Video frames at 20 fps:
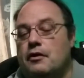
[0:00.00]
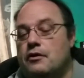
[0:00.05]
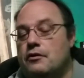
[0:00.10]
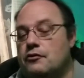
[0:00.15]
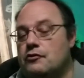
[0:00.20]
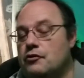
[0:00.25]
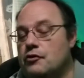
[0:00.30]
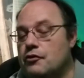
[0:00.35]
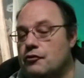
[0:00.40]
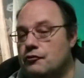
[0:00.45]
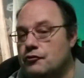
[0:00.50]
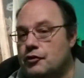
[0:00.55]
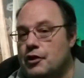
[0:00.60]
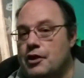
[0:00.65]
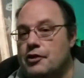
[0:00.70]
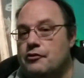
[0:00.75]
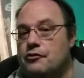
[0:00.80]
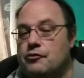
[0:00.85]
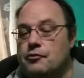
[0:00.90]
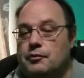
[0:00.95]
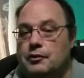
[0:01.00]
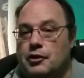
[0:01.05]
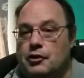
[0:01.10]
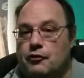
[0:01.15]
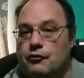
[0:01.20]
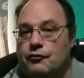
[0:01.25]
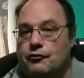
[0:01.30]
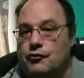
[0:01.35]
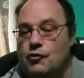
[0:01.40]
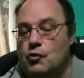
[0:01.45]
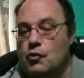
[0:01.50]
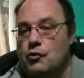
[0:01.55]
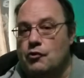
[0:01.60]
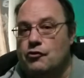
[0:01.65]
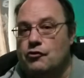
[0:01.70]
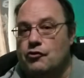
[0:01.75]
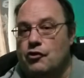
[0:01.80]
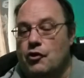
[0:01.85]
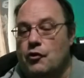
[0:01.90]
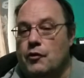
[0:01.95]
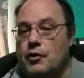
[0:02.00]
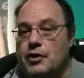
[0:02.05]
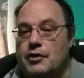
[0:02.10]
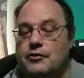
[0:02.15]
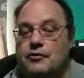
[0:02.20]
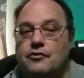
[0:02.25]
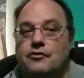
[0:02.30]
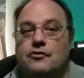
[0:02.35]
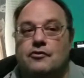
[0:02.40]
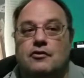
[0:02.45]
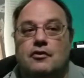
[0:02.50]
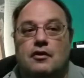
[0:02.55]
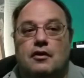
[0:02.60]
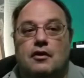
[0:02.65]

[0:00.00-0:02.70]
So the Flight Simulator four series,